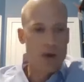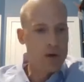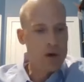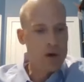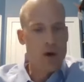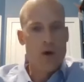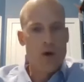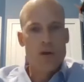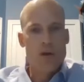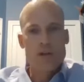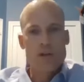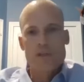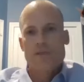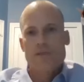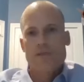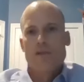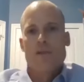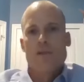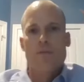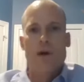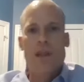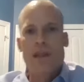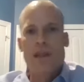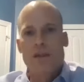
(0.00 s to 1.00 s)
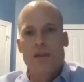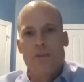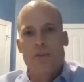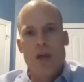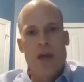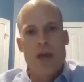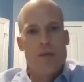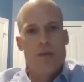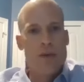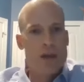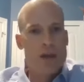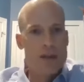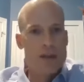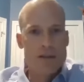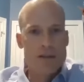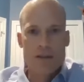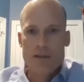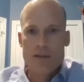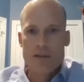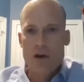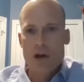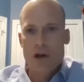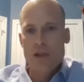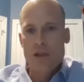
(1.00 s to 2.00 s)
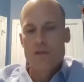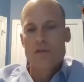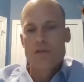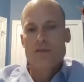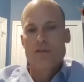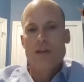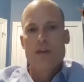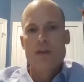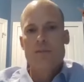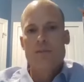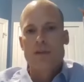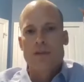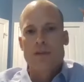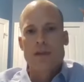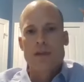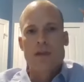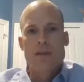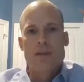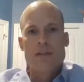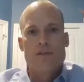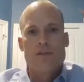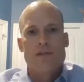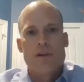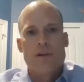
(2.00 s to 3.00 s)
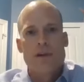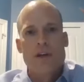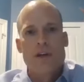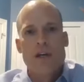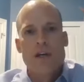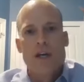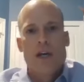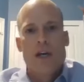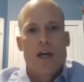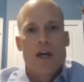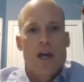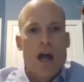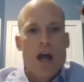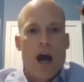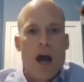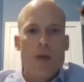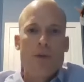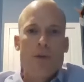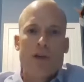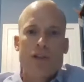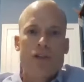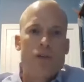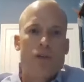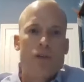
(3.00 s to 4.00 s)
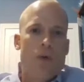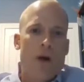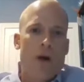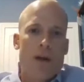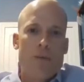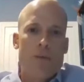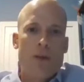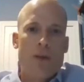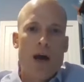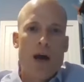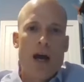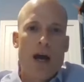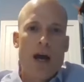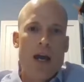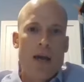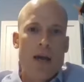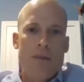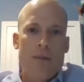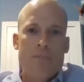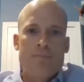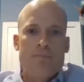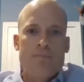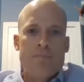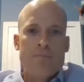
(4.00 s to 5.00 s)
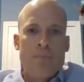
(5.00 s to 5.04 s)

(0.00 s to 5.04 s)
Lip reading: Goals for monthly payments, just all those types of things for how much you want to buy.